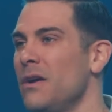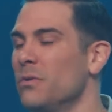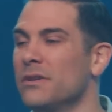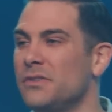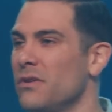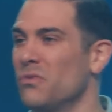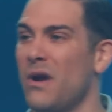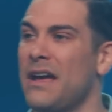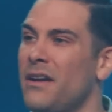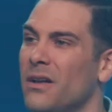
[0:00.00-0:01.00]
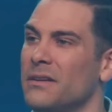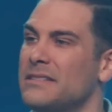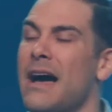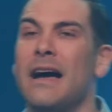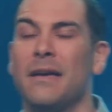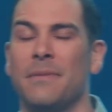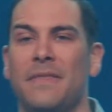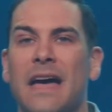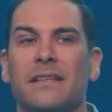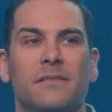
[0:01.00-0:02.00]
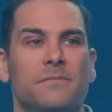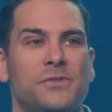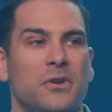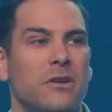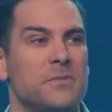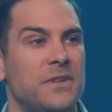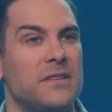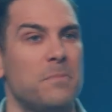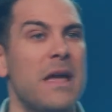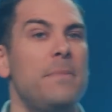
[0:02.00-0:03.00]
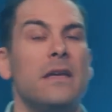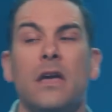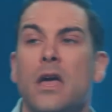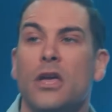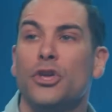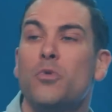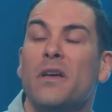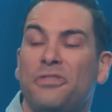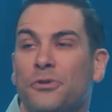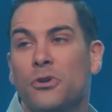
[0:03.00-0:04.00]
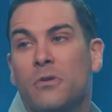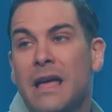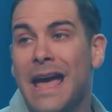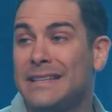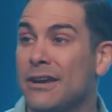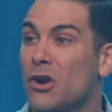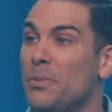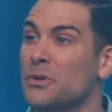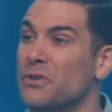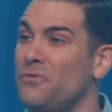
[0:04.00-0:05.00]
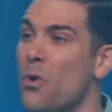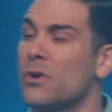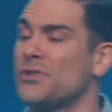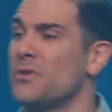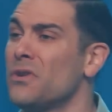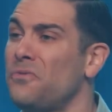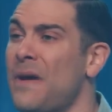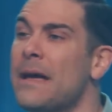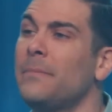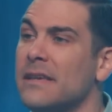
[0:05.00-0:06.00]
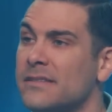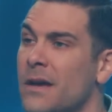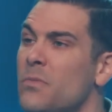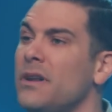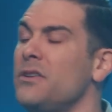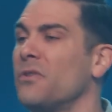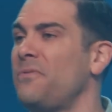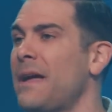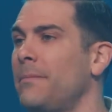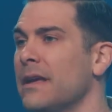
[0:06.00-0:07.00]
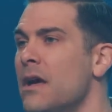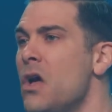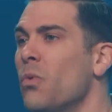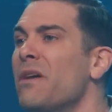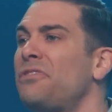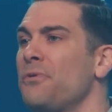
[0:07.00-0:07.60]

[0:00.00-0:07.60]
was right on time in that circumstance. Maybe you went through a terrible divorce, or your family, someone in your family went